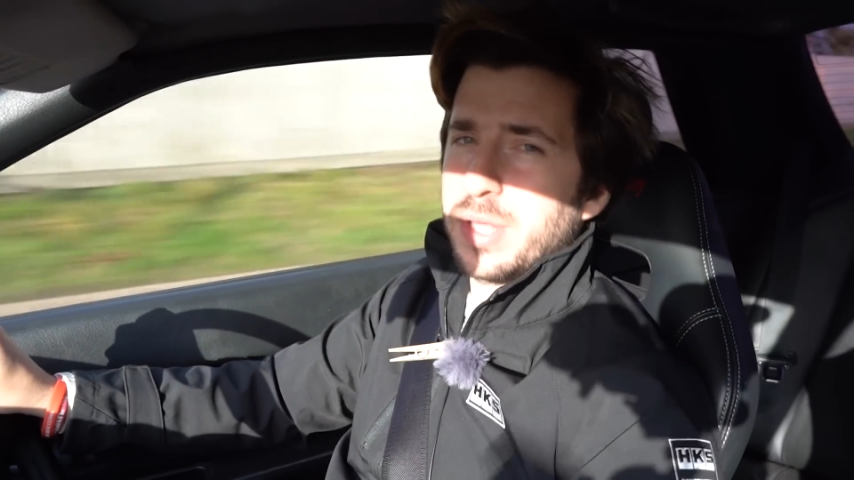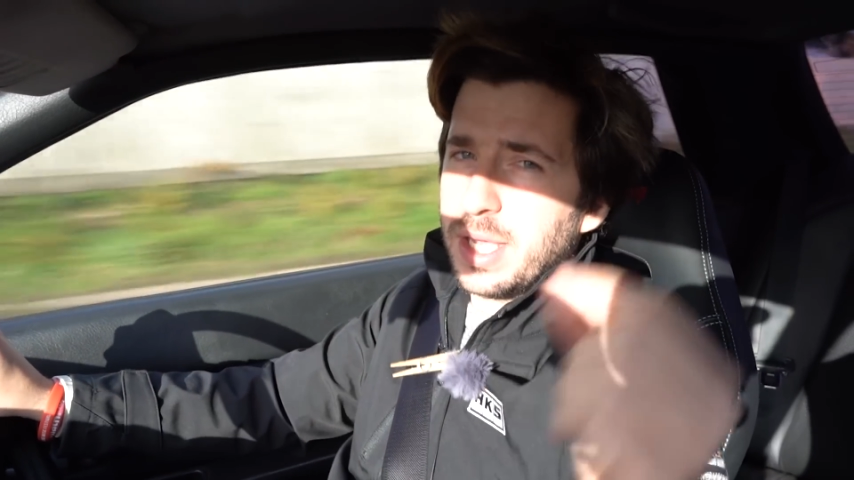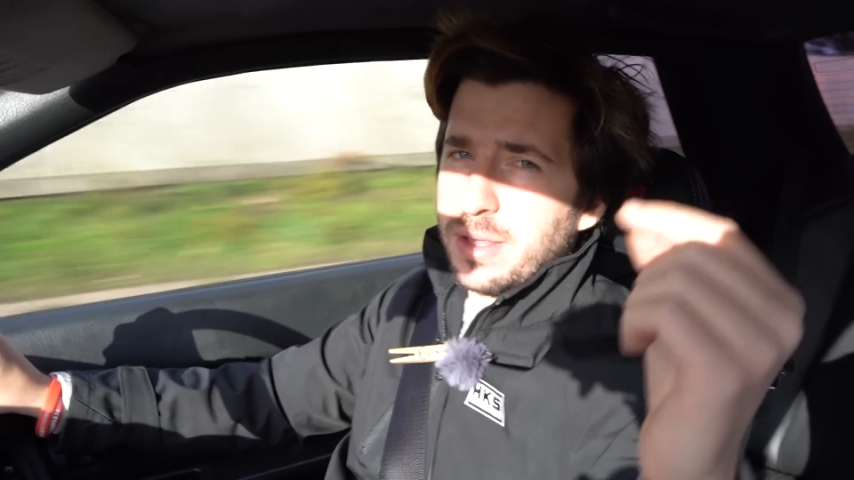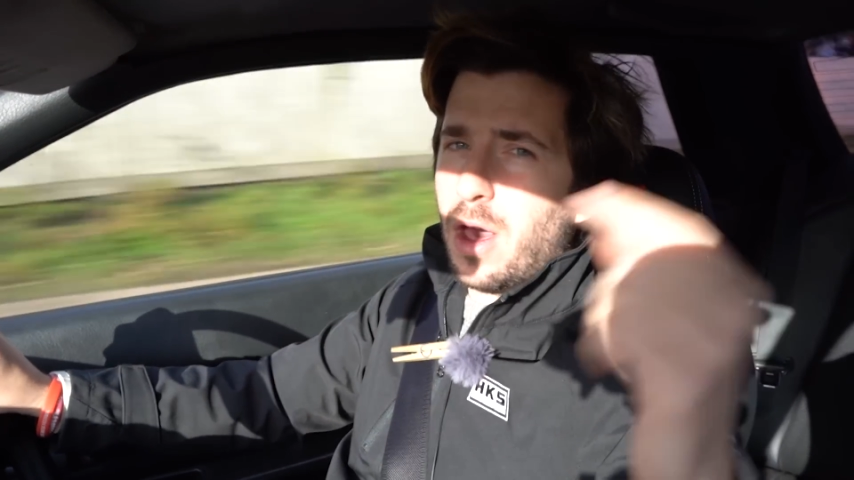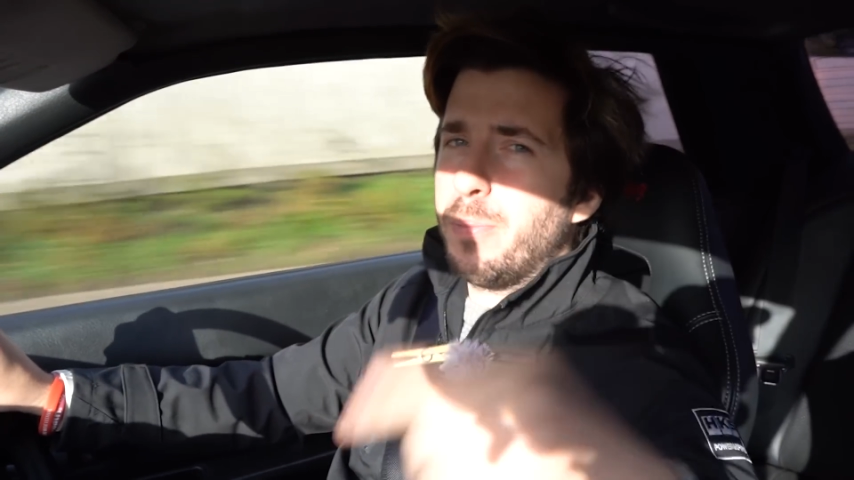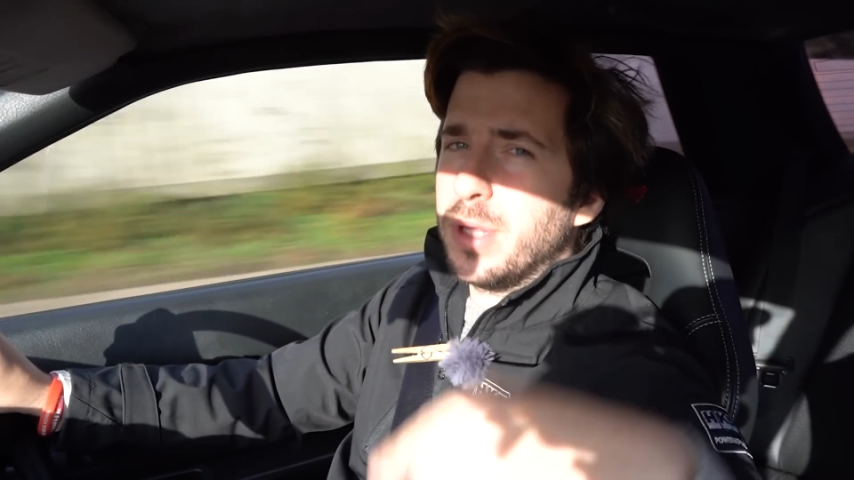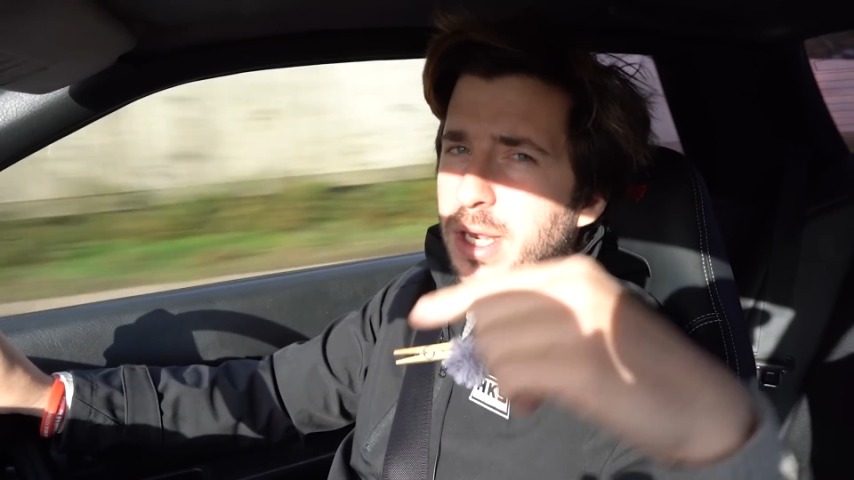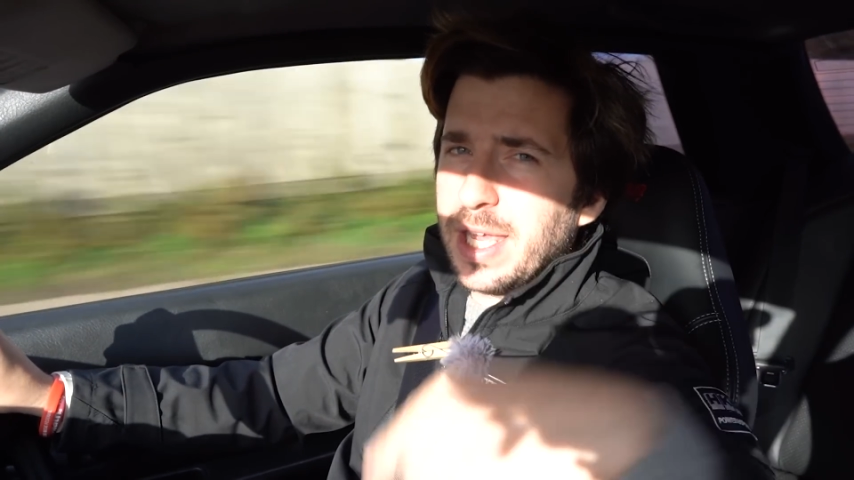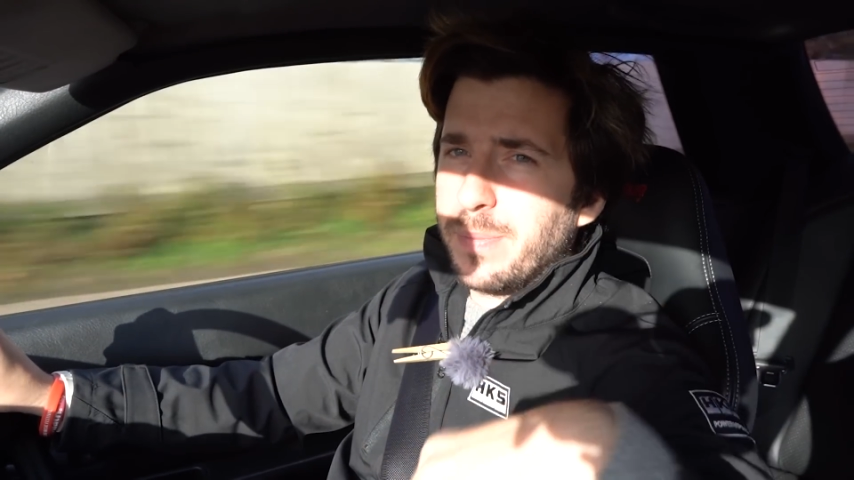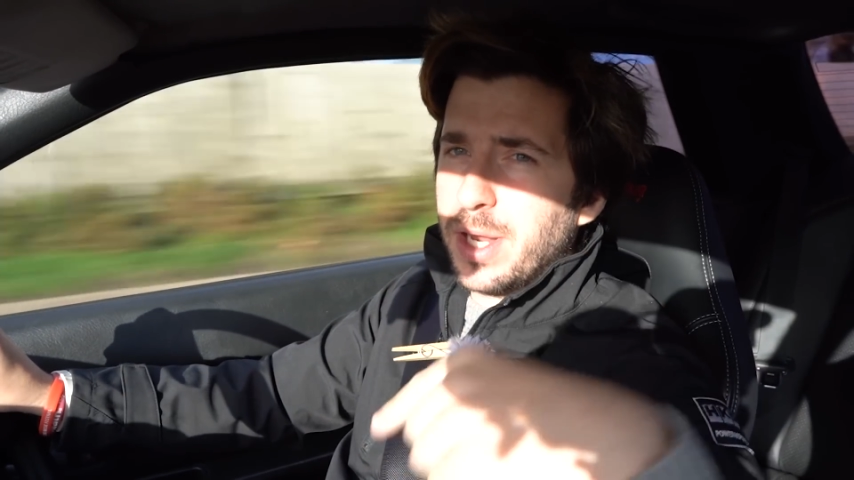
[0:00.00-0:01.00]
but I'll put the
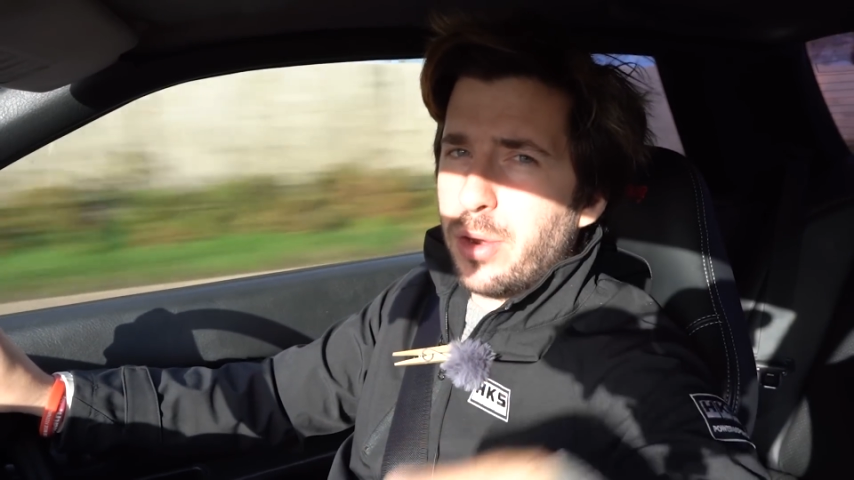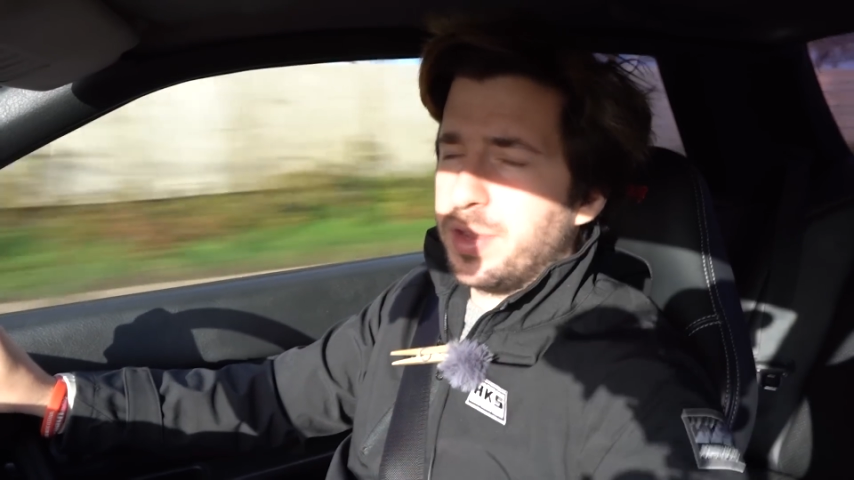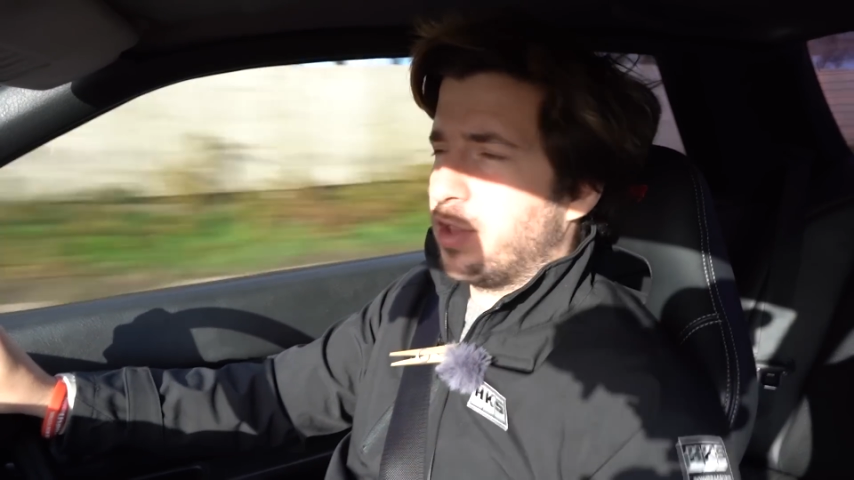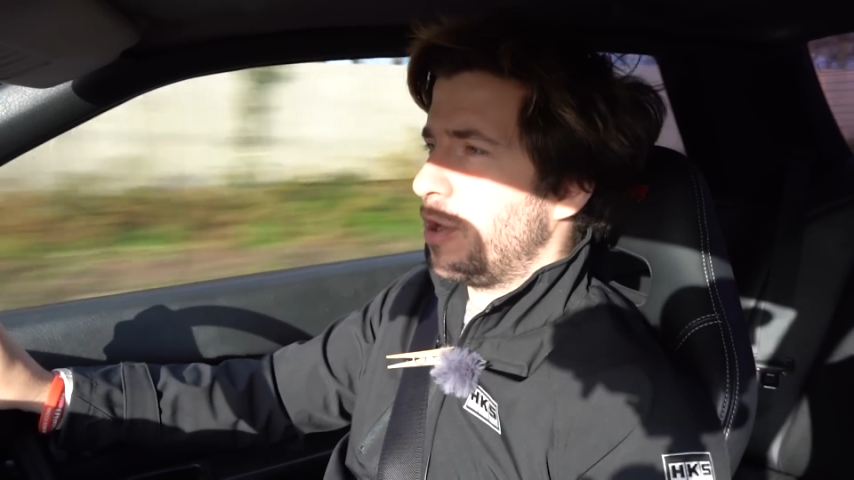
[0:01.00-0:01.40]
link below in the